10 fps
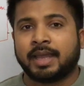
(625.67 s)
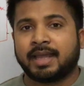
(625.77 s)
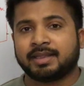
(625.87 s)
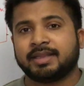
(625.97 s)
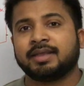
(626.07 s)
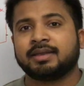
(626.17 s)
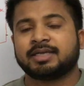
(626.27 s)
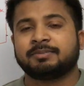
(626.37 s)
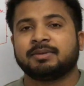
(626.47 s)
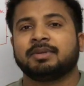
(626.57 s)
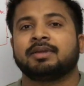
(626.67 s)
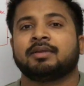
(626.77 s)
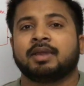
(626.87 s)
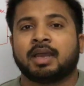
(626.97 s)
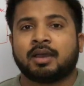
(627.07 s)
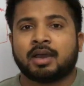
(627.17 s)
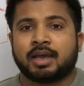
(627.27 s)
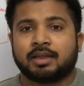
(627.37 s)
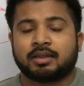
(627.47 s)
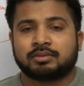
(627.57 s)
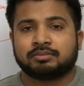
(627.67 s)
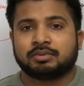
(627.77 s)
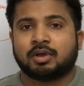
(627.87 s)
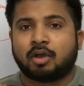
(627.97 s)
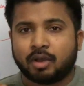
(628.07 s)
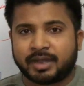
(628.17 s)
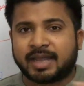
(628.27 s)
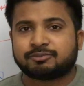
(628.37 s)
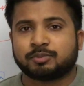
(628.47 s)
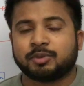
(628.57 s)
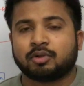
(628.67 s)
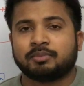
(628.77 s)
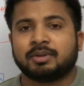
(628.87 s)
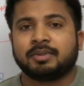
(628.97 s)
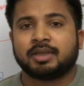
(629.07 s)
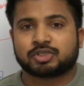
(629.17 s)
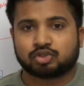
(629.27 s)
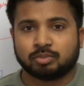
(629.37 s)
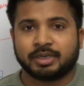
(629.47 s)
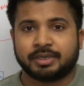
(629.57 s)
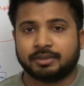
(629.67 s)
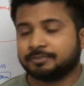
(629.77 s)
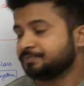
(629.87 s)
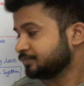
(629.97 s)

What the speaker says: and then it will be the all types of neuron will be stimulated.